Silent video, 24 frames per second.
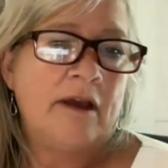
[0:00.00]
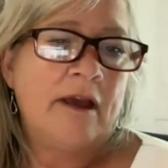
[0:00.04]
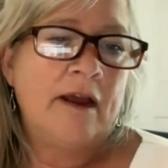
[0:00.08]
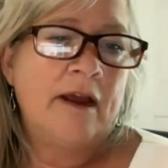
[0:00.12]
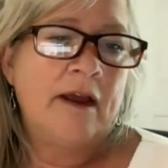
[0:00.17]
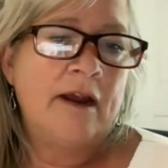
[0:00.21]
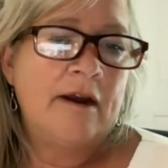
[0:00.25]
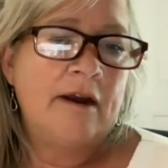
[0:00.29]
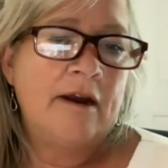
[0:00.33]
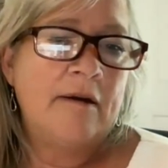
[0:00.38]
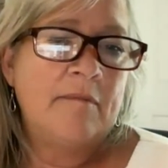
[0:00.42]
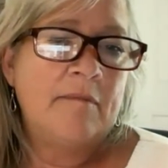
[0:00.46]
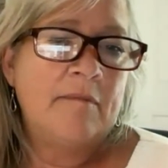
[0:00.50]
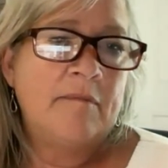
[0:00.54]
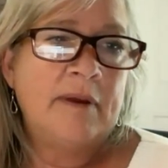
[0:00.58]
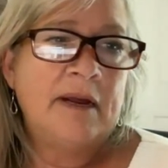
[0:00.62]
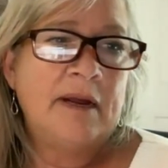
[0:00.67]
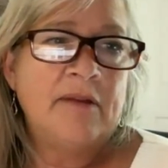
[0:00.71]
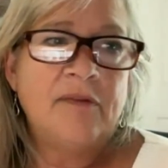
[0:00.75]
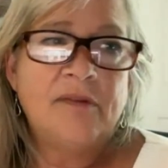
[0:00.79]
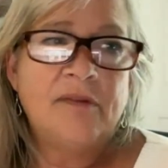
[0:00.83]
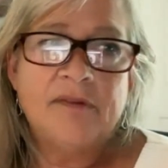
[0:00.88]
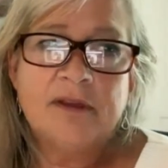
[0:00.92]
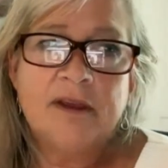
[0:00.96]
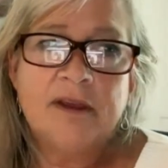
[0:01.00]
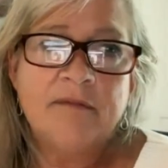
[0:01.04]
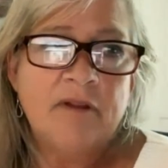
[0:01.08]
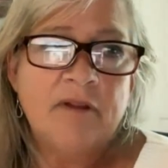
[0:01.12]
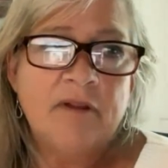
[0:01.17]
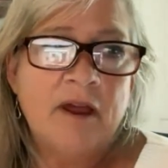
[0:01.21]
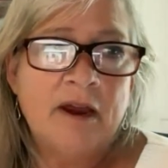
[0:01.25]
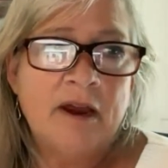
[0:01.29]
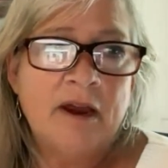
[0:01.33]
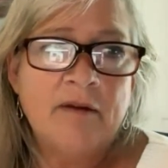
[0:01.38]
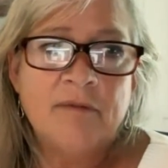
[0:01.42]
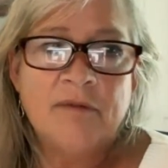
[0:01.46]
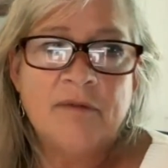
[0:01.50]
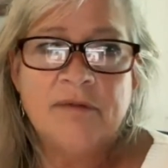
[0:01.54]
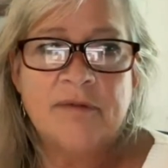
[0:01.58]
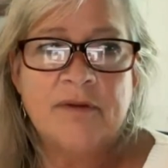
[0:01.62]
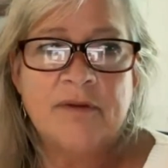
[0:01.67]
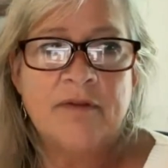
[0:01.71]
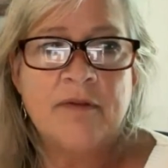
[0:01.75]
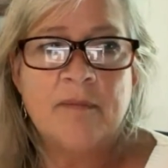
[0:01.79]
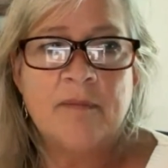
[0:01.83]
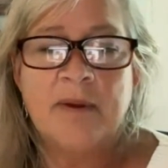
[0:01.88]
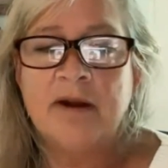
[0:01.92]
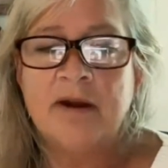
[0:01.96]
And Ben saved lives
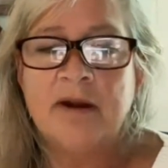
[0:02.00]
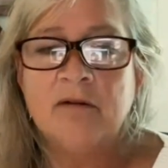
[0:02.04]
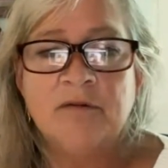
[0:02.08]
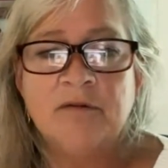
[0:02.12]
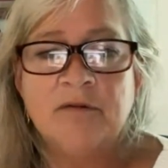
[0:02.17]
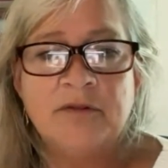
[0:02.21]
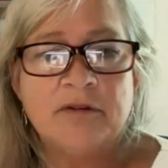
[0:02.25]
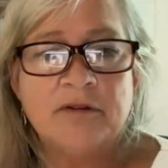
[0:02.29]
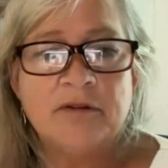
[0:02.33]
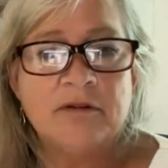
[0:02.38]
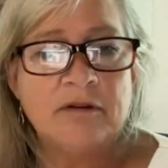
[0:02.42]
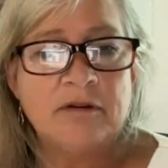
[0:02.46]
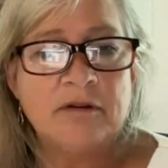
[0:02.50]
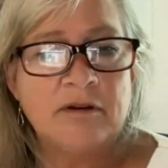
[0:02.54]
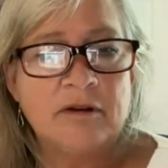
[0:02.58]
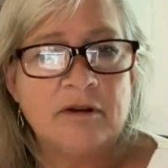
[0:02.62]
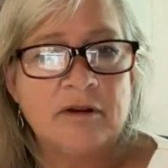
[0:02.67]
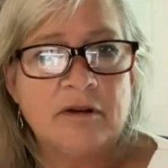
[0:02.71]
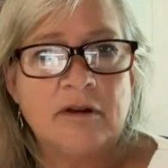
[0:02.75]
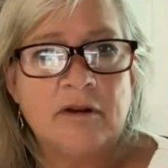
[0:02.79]
on the battlefield.